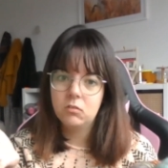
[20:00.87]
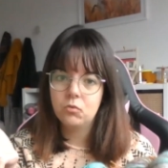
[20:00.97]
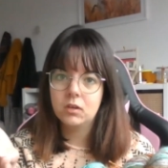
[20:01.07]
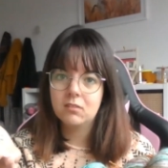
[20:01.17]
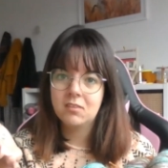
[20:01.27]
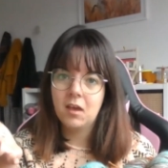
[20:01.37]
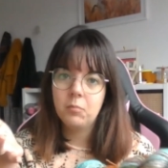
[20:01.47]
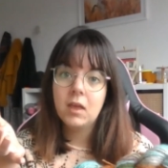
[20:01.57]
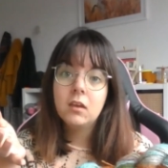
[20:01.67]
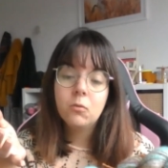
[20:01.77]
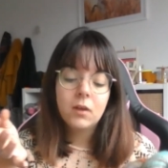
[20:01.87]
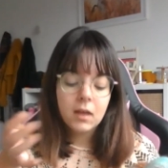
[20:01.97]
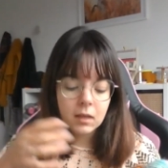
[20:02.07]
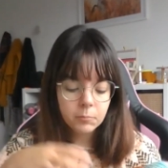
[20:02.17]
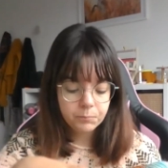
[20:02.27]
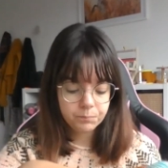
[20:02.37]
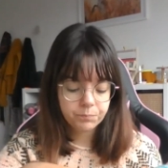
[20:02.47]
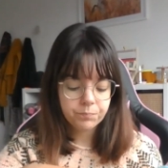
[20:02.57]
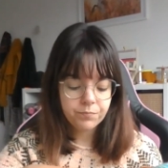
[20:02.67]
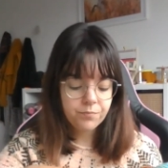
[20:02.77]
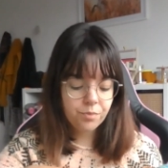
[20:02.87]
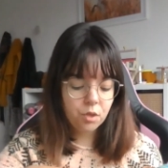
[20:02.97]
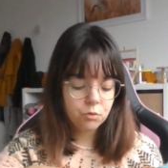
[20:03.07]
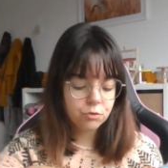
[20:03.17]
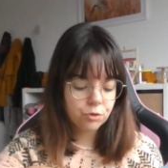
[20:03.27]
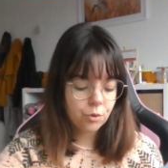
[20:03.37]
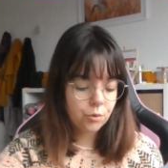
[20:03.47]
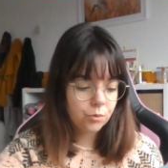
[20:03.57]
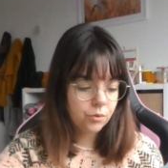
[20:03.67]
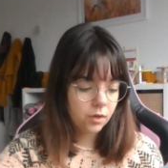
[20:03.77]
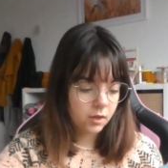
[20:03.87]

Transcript: 2 at a time anyway, so